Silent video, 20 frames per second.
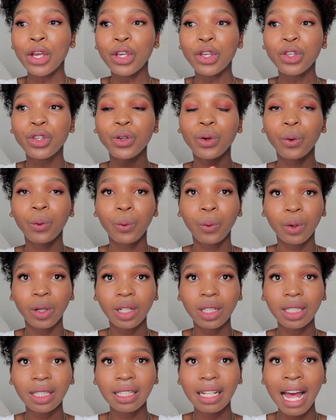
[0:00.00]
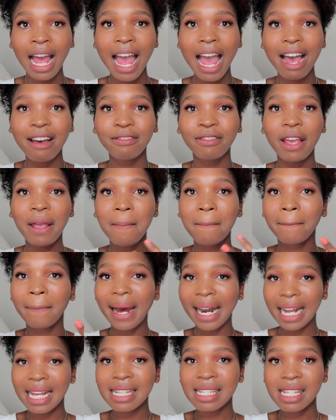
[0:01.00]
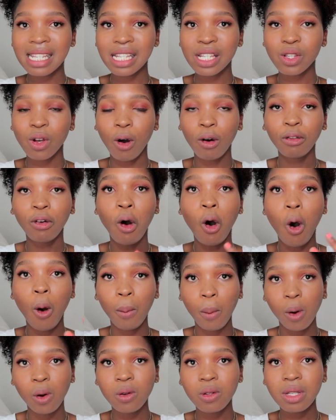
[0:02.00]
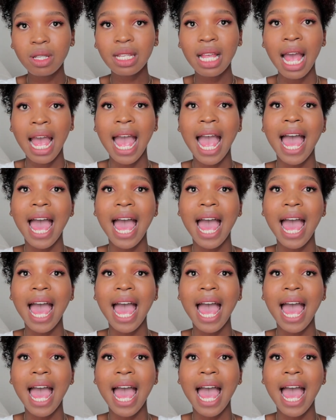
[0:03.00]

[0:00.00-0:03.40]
you will have imbalances of hormones.